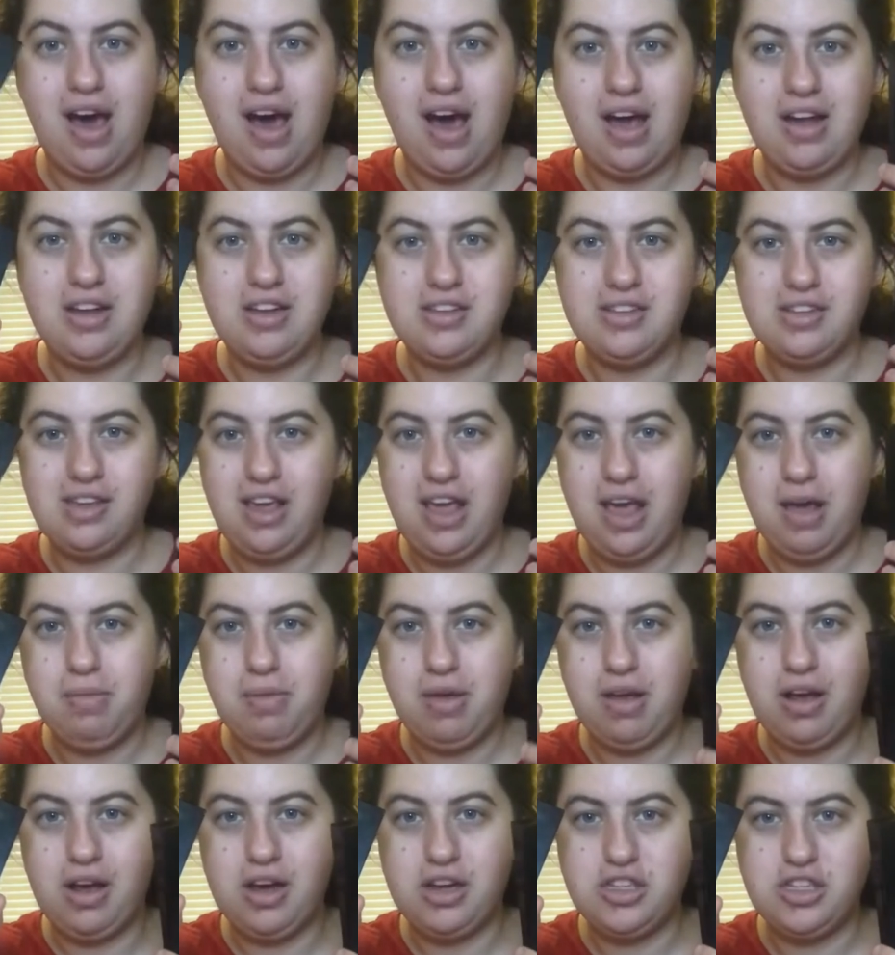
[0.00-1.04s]
I just can't
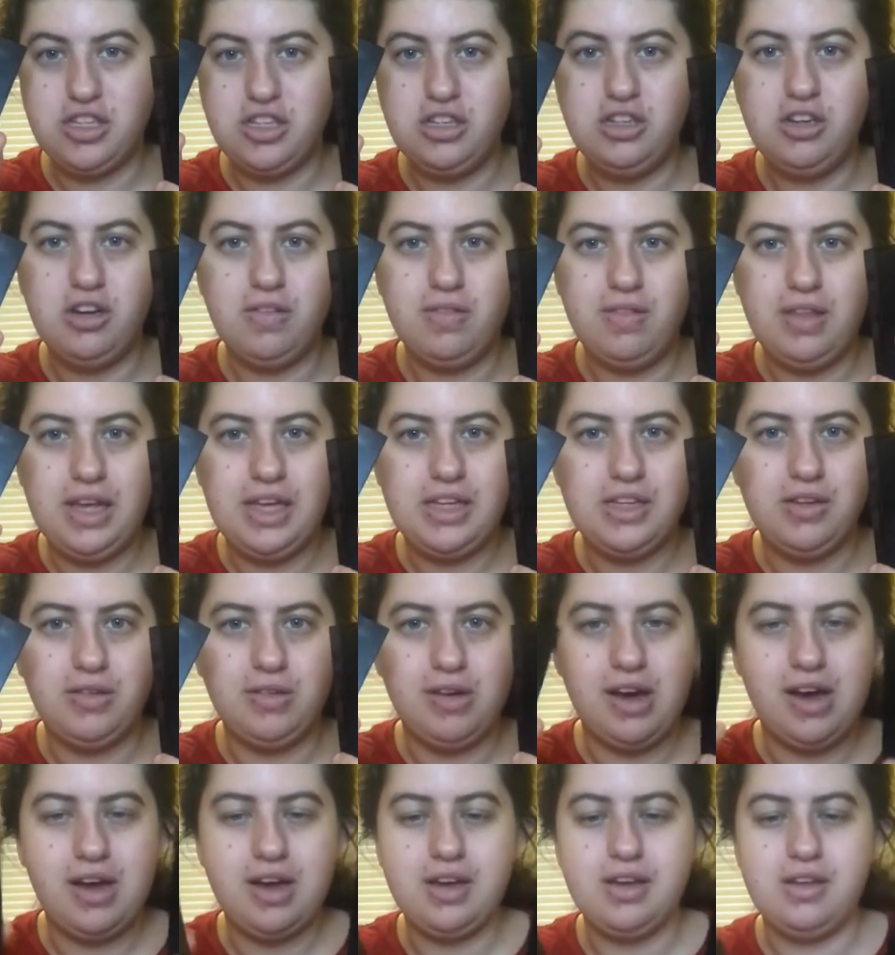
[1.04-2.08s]
believe I got two of these, you
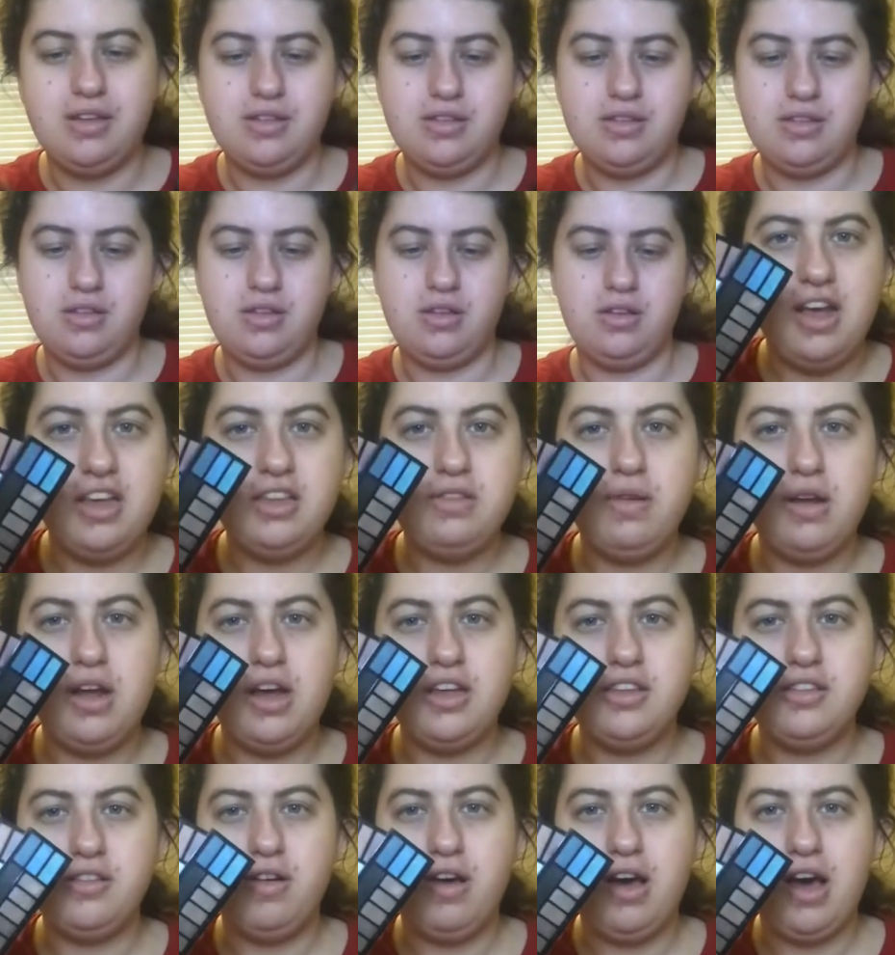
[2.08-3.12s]
guys. This one
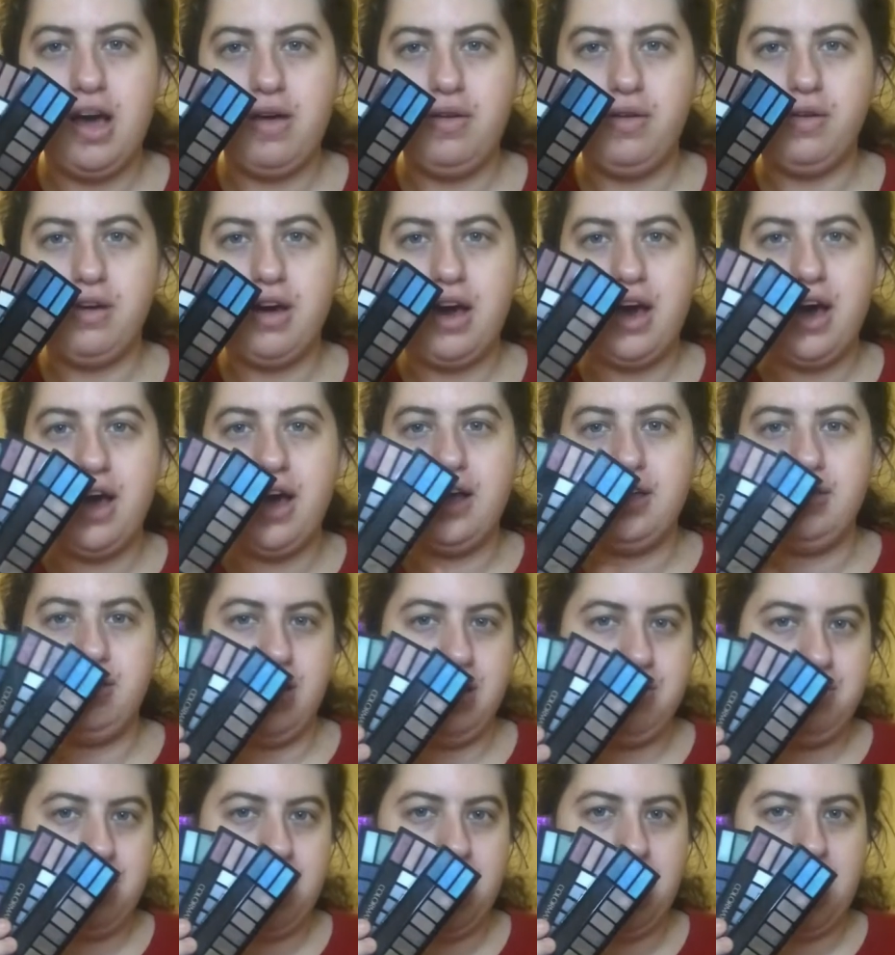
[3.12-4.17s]
I also have you guys
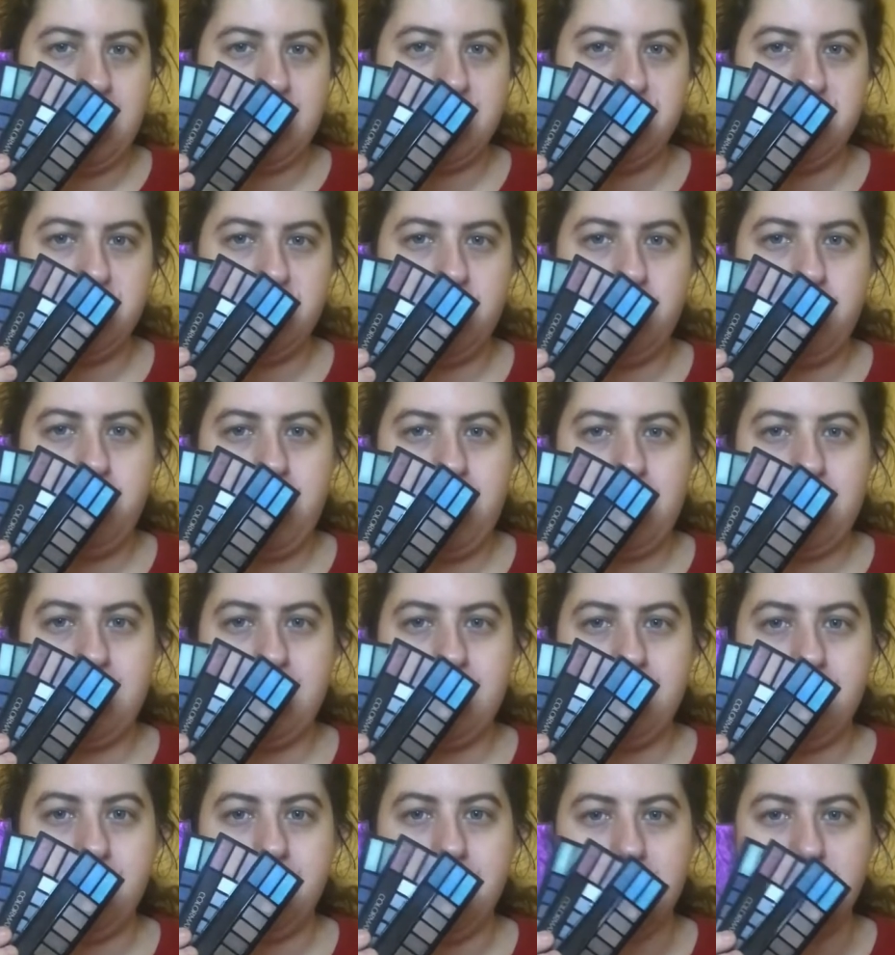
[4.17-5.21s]
in my eyeshadow
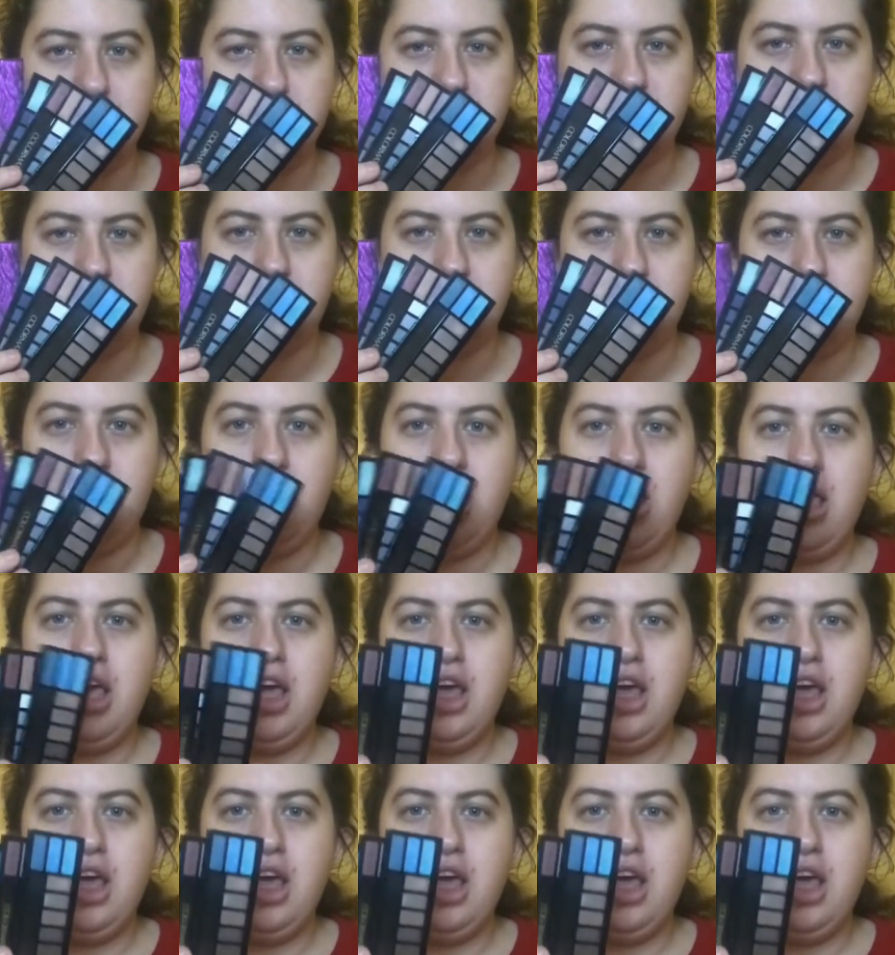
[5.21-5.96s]
palette collection.